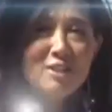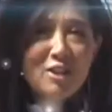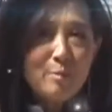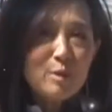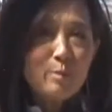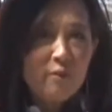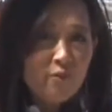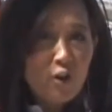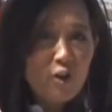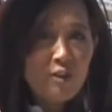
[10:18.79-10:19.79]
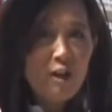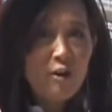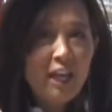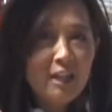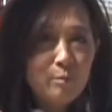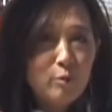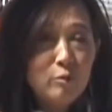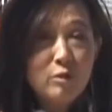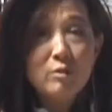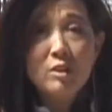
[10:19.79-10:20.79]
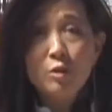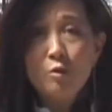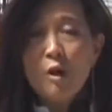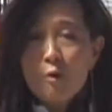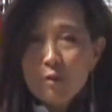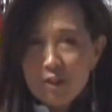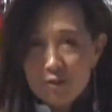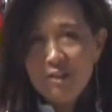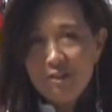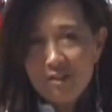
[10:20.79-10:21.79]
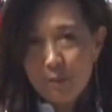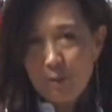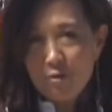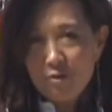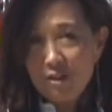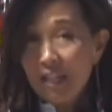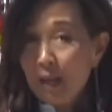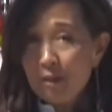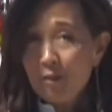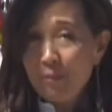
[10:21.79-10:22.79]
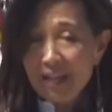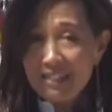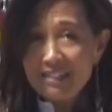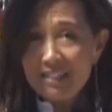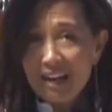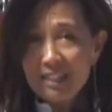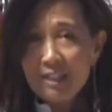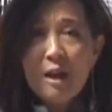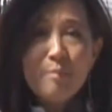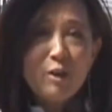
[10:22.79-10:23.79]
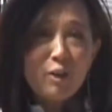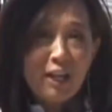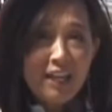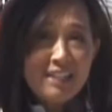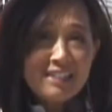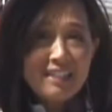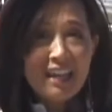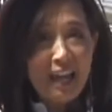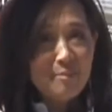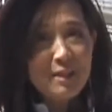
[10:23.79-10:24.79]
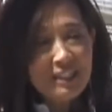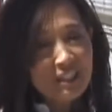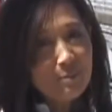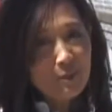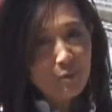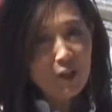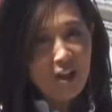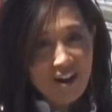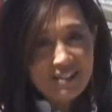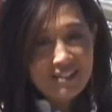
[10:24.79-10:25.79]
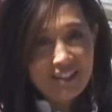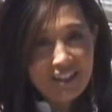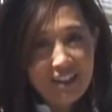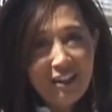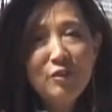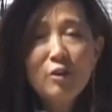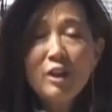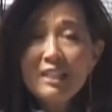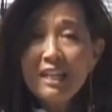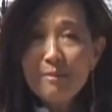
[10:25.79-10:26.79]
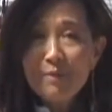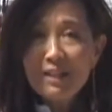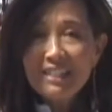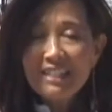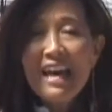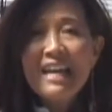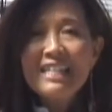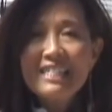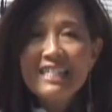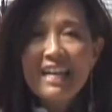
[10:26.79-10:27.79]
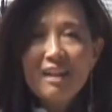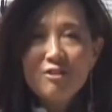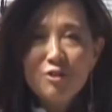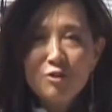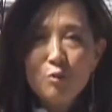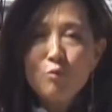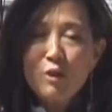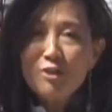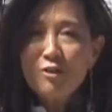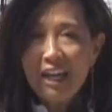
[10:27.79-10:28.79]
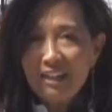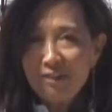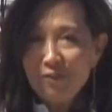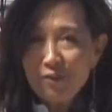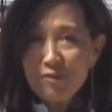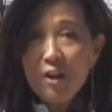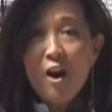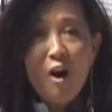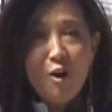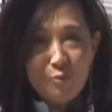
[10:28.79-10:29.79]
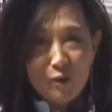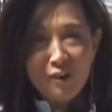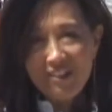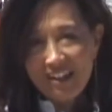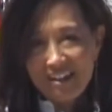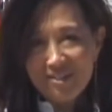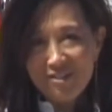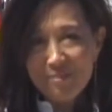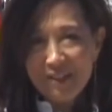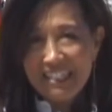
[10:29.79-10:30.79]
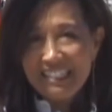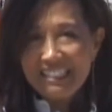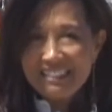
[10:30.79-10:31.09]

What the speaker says: shoppers prefer the organic produce to reduce their exposure to chemical pesticides, but organics can be a little bit more costly. If you're on a tight budget, today I'll show you which organic foods are worth the extra money.